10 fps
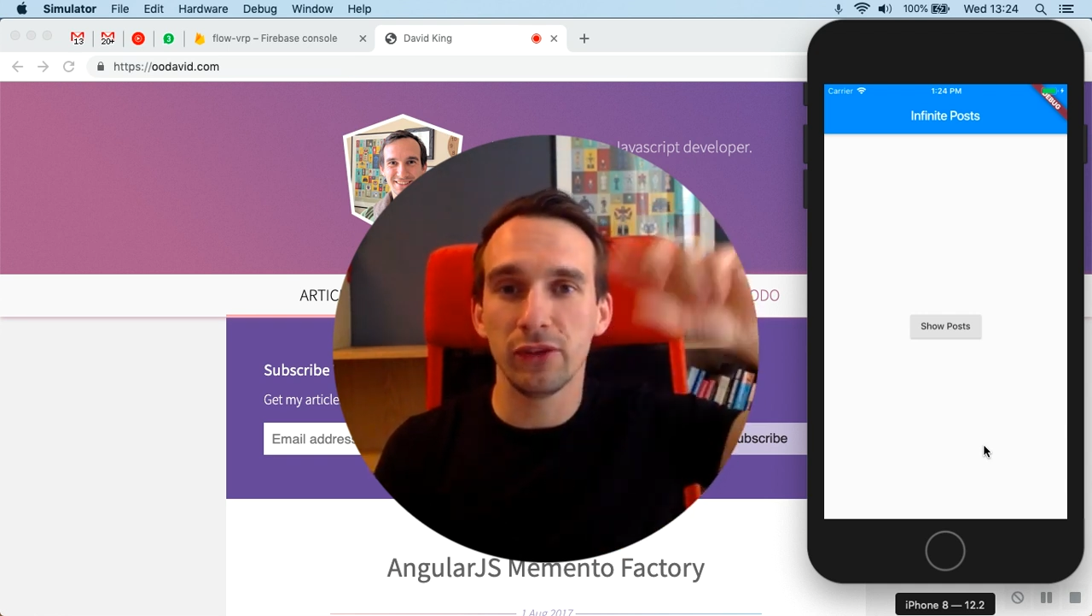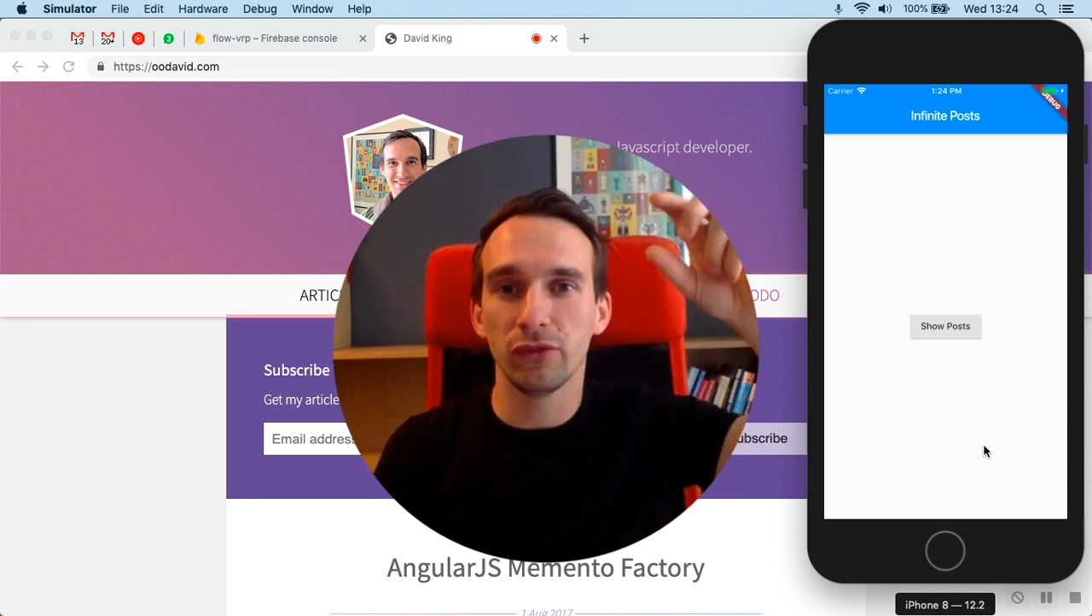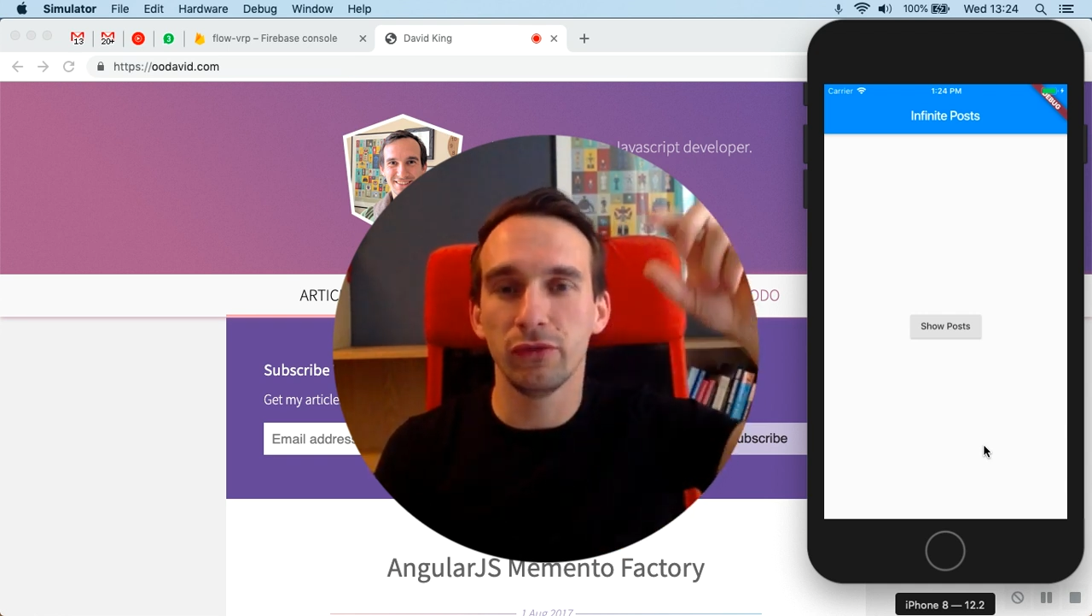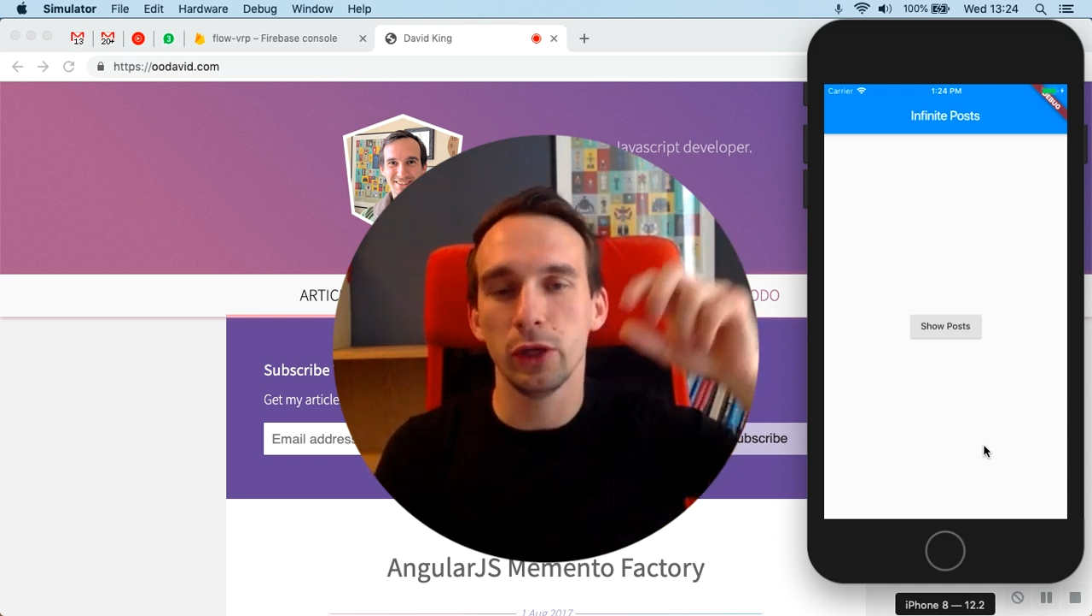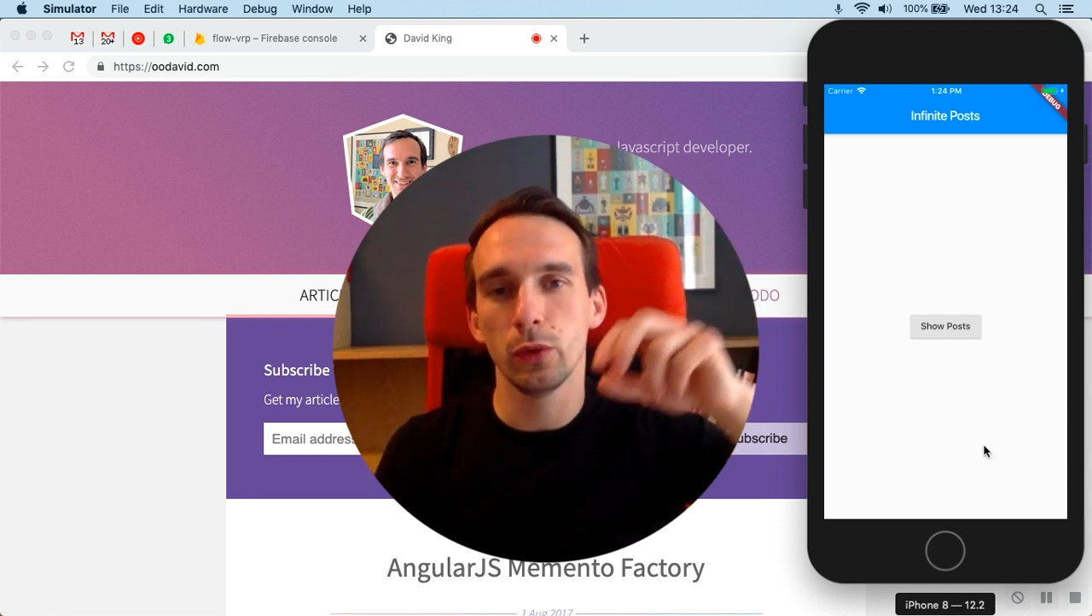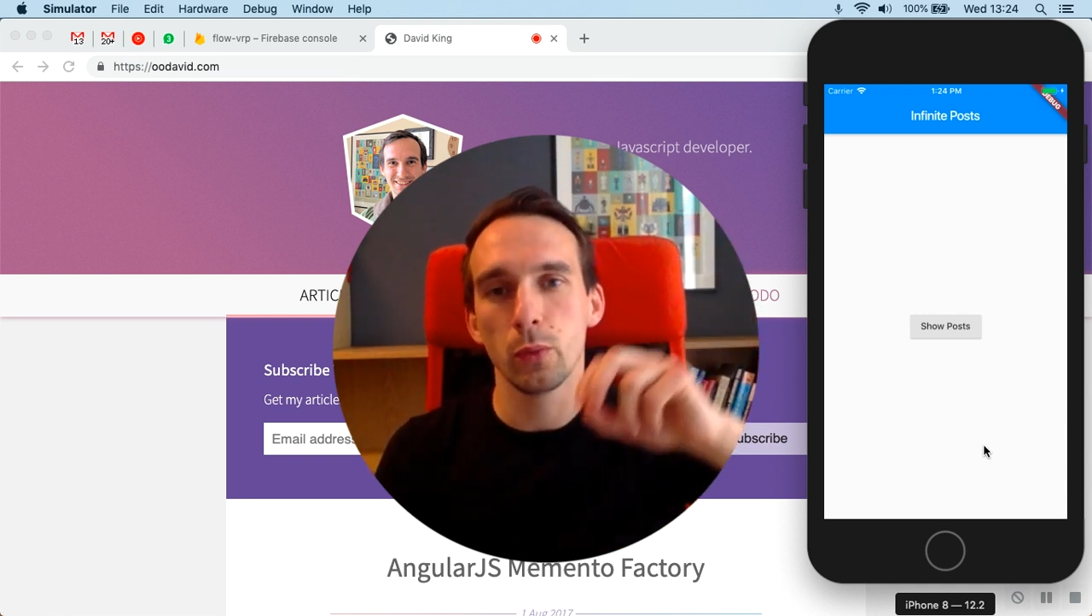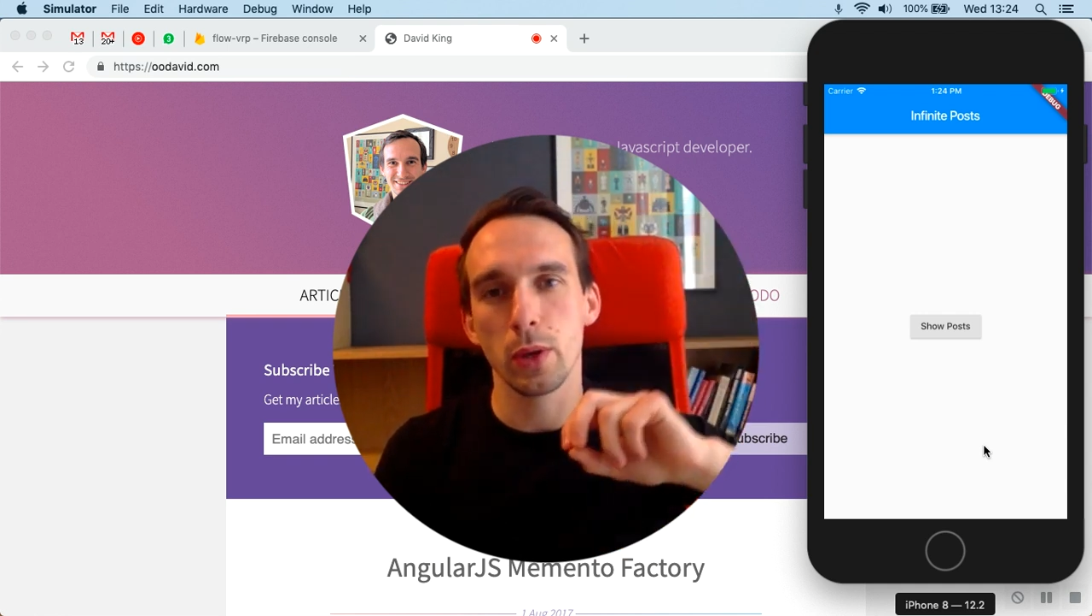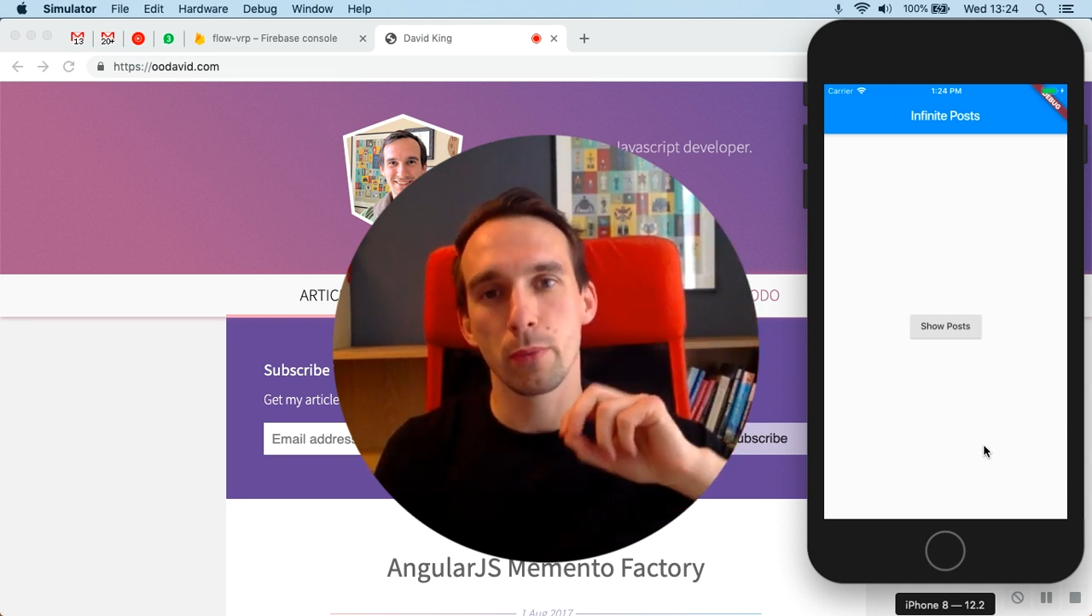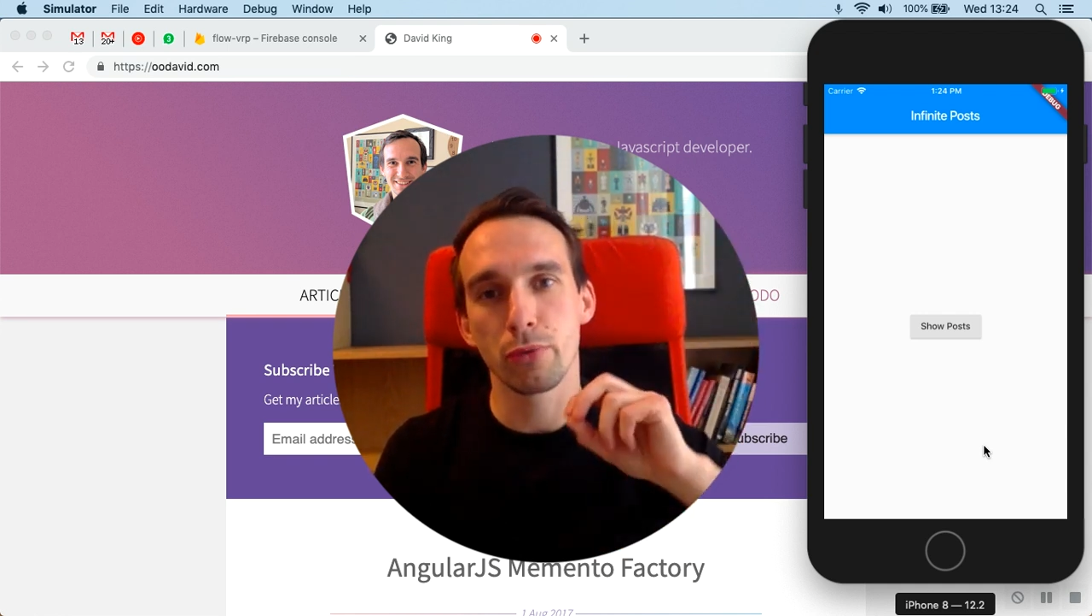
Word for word: list view and we